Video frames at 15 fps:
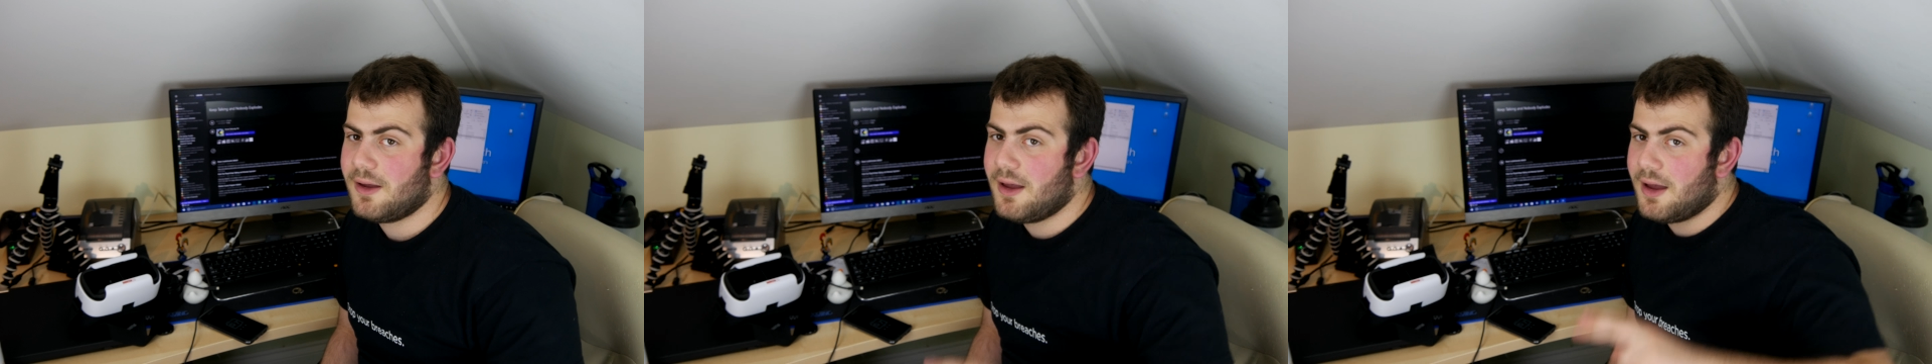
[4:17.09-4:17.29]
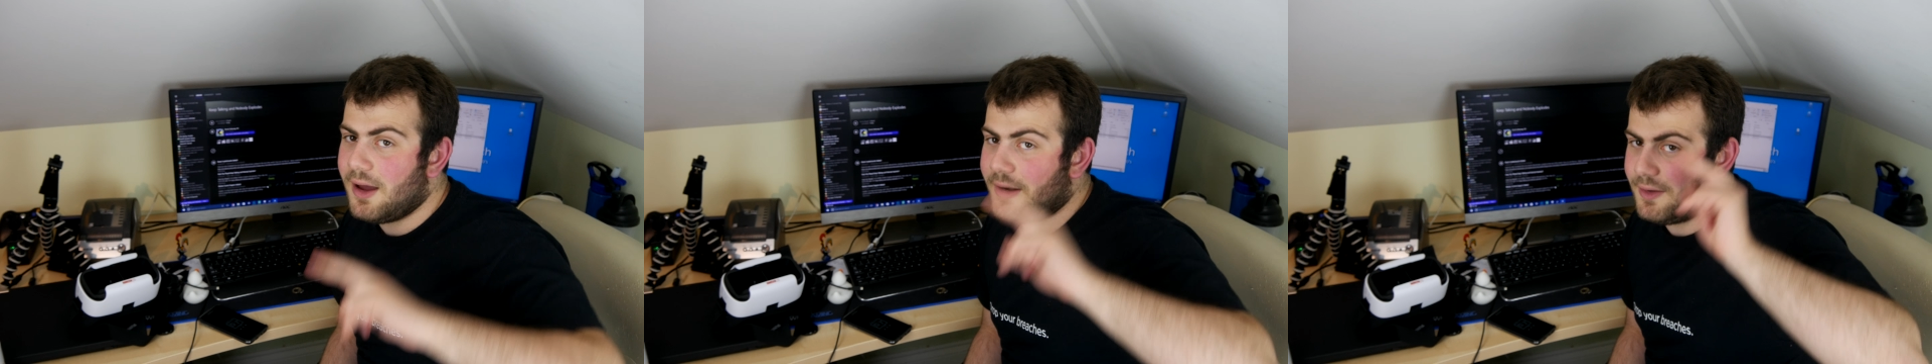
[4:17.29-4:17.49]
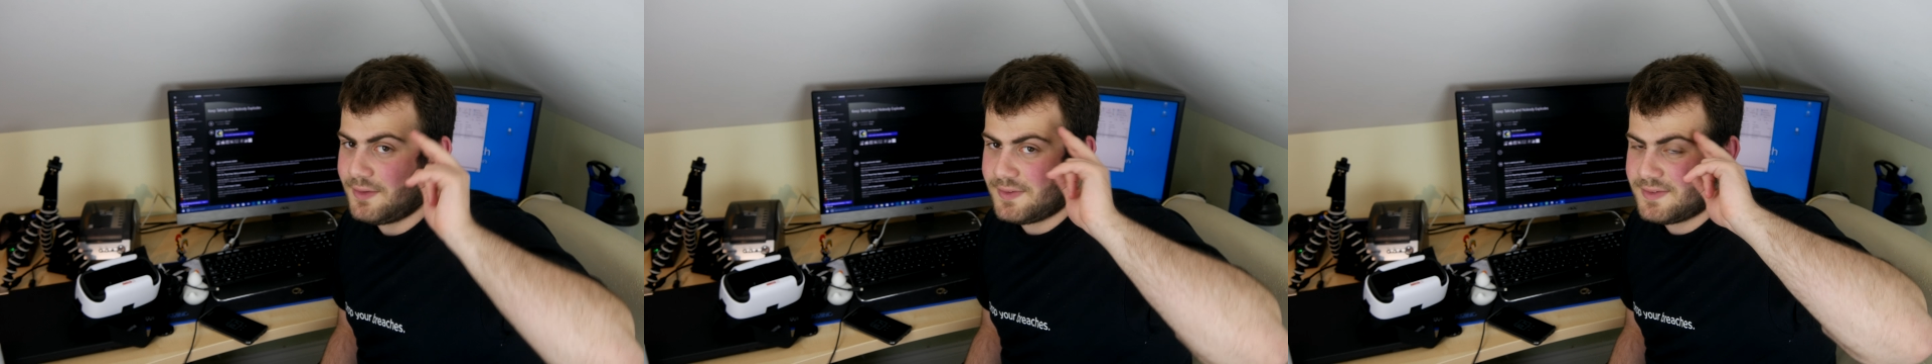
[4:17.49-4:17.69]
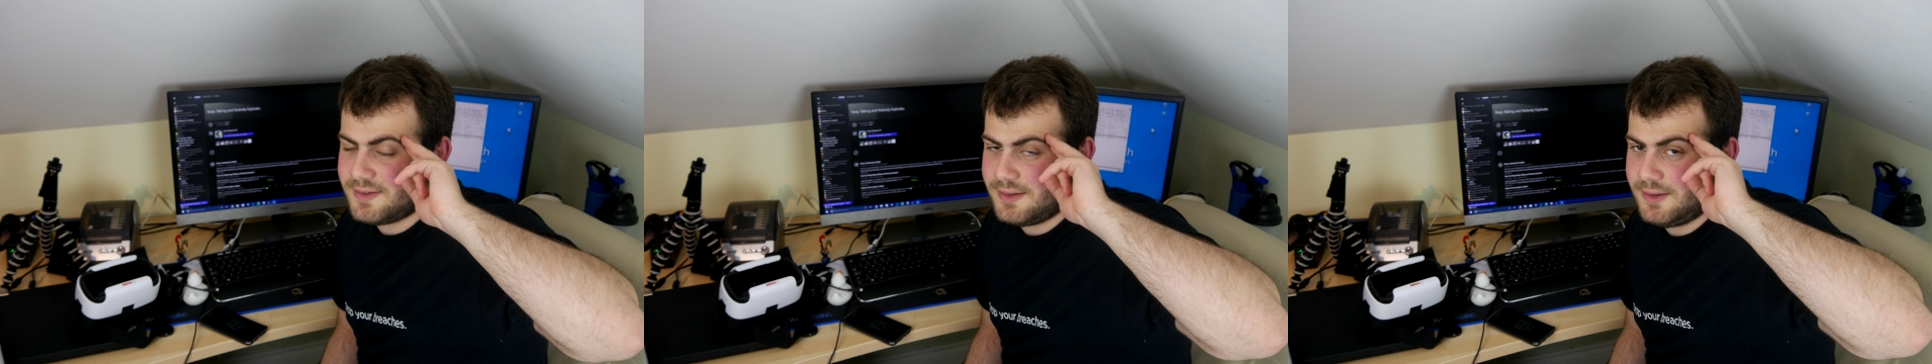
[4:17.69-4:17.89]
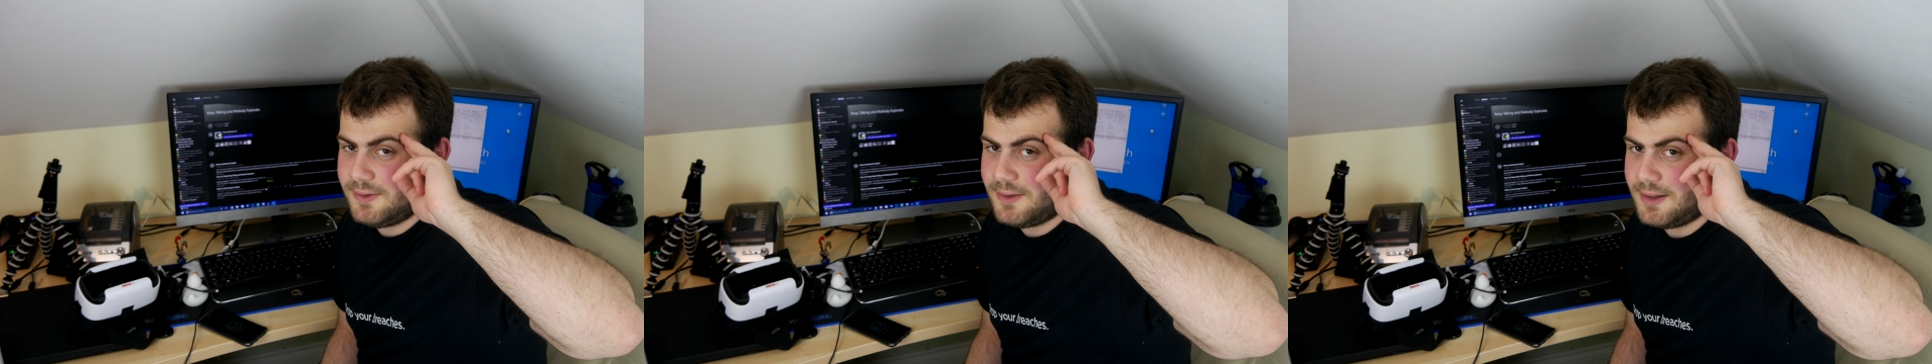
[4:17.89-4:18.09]
and I'll see
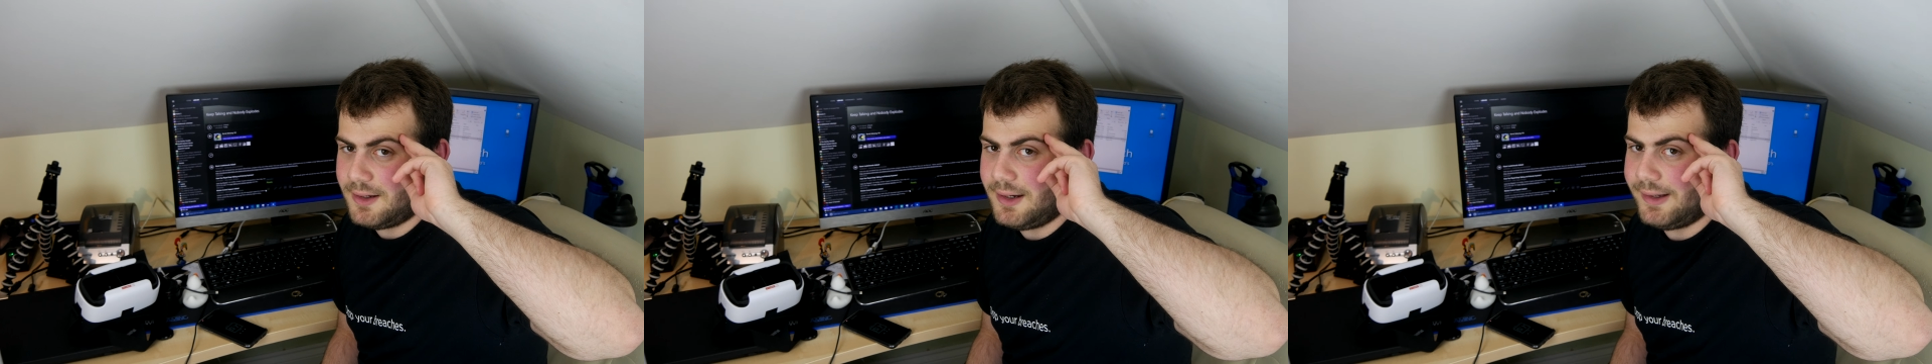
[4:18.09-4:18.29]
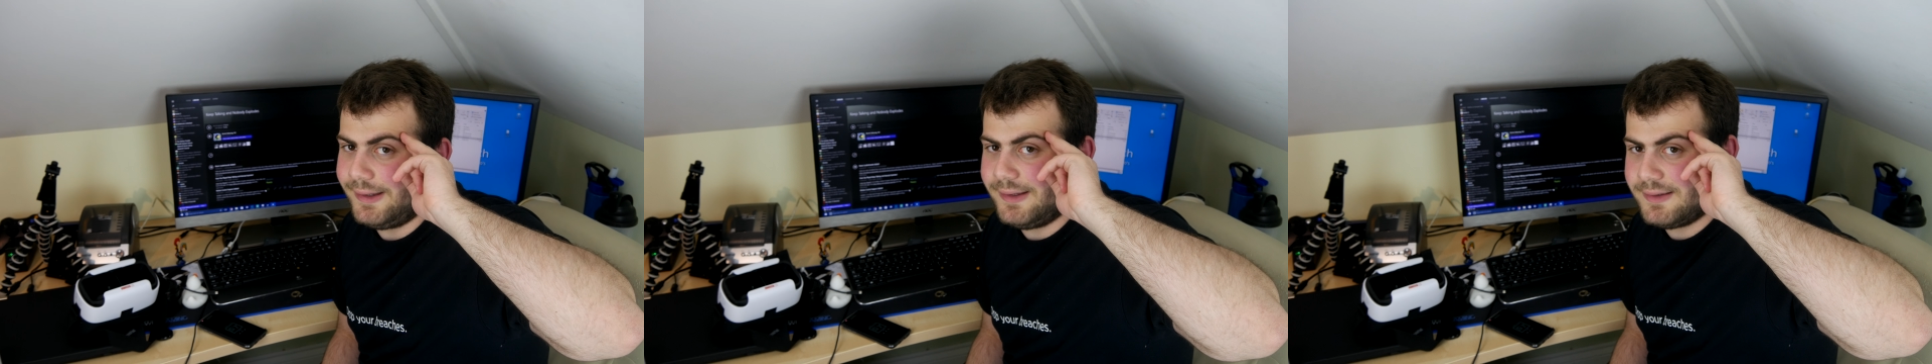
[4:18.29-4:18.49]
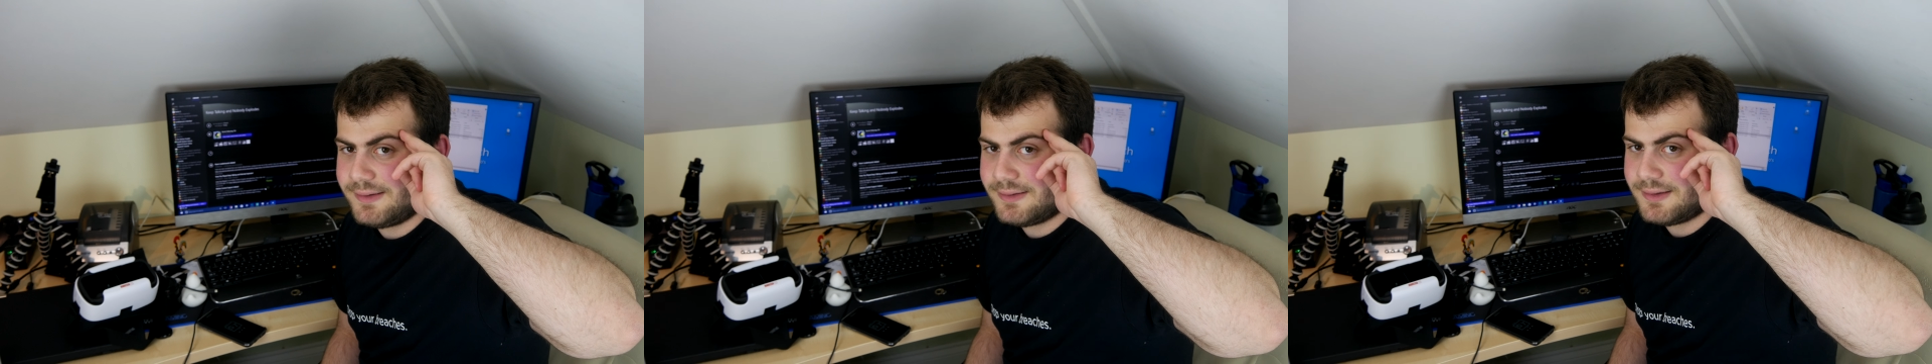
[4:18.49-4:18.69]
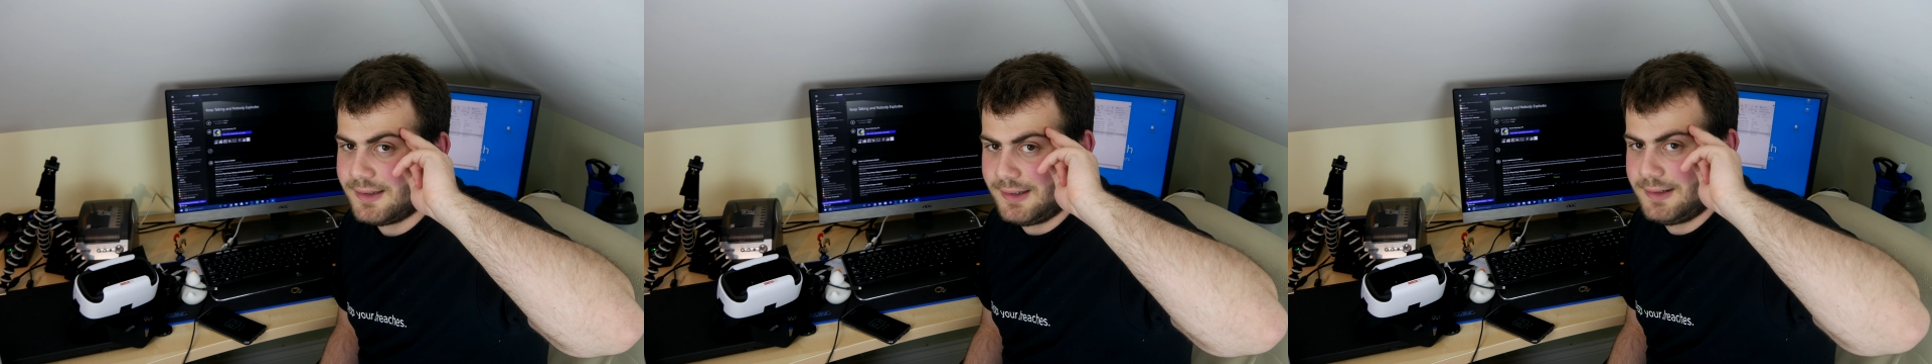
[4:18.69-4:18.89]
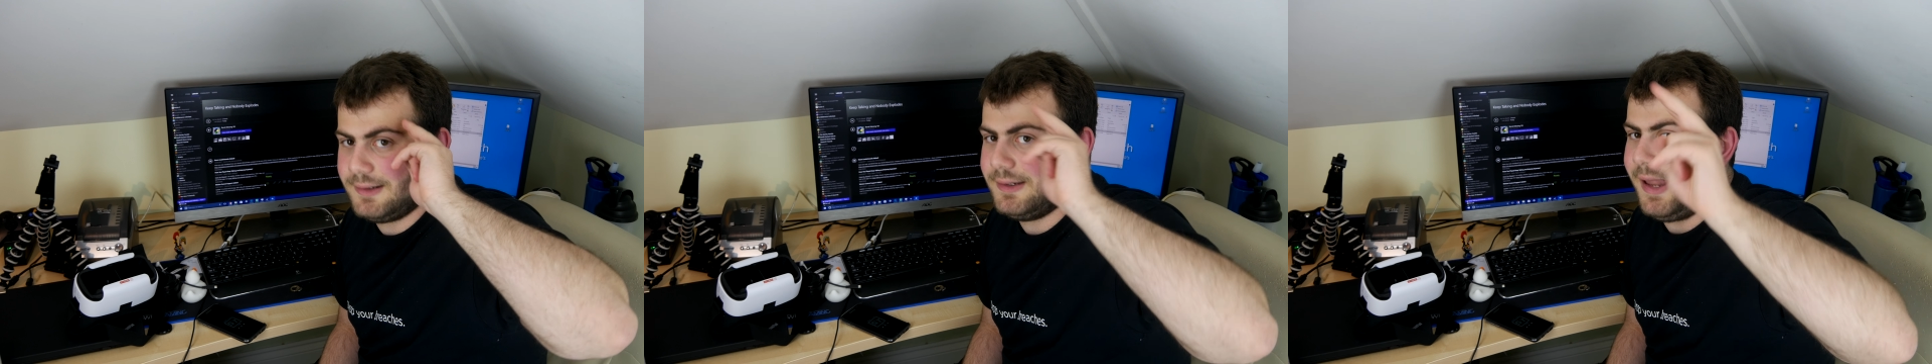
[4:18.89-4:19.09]
you guys
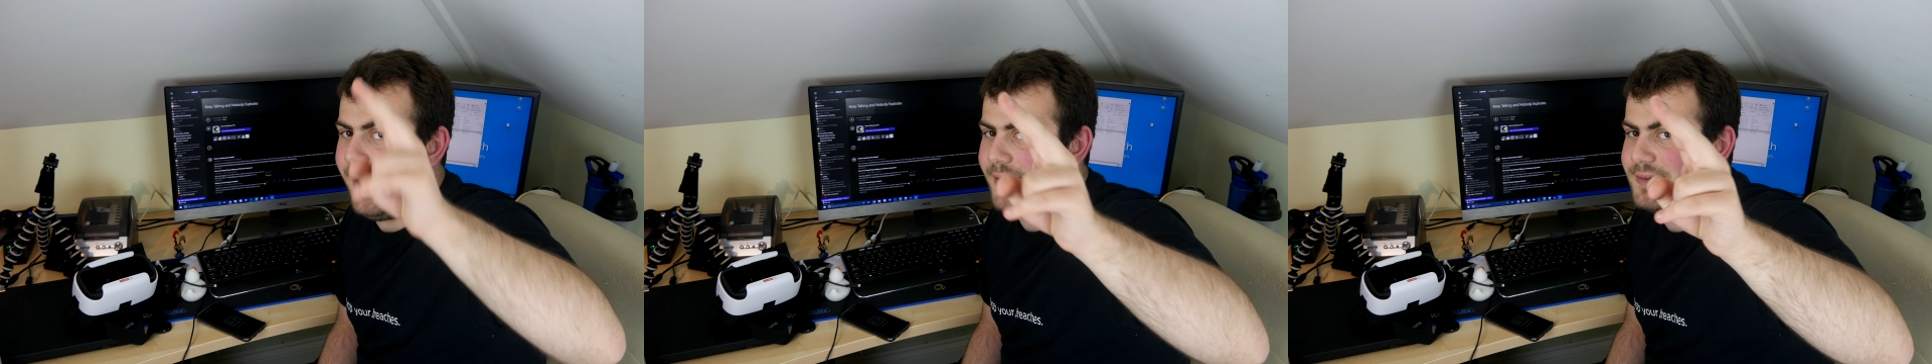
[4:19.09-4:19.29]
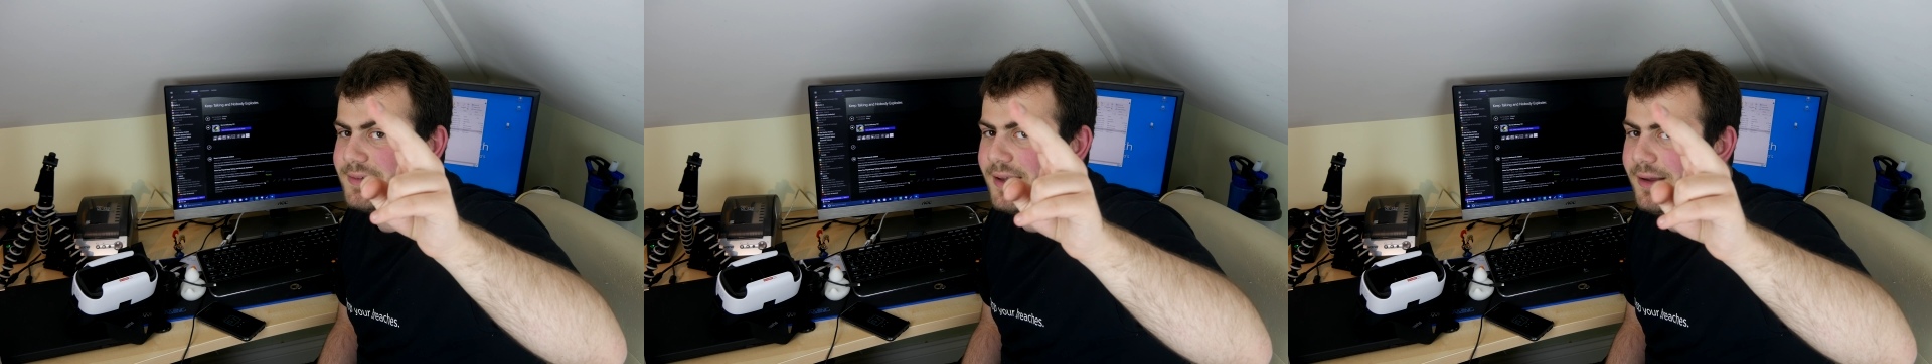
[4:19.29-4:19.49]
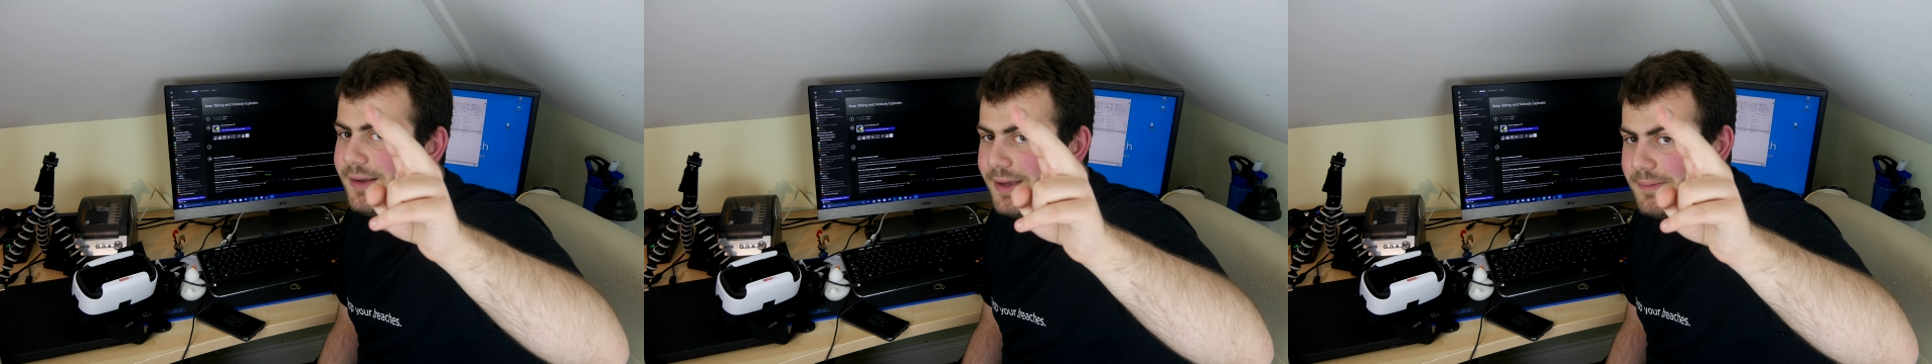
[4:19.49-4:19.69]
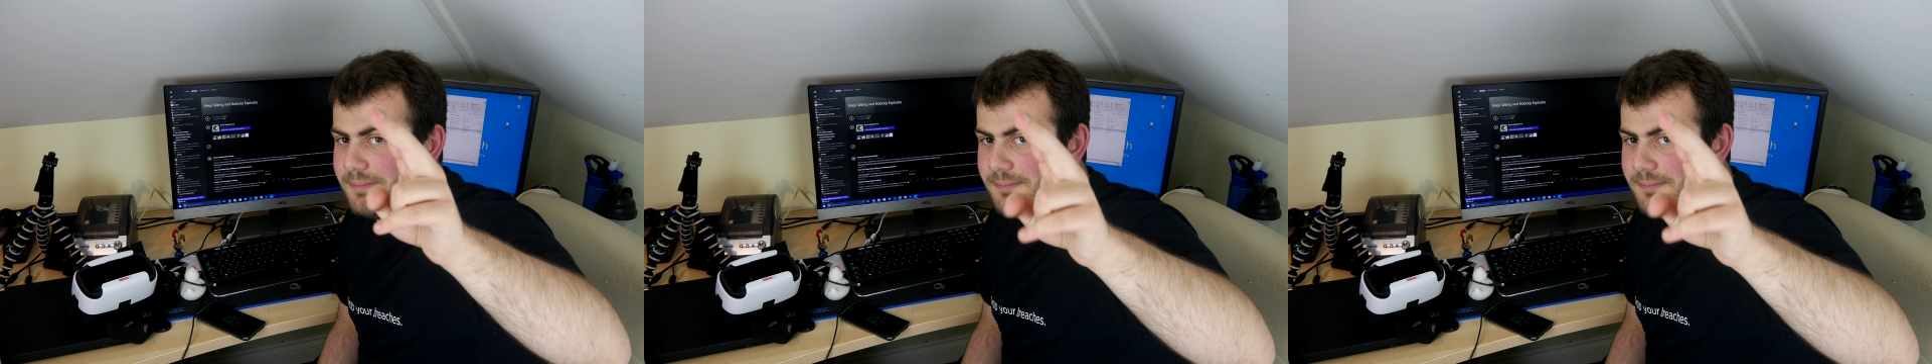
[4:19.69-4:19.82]
next time.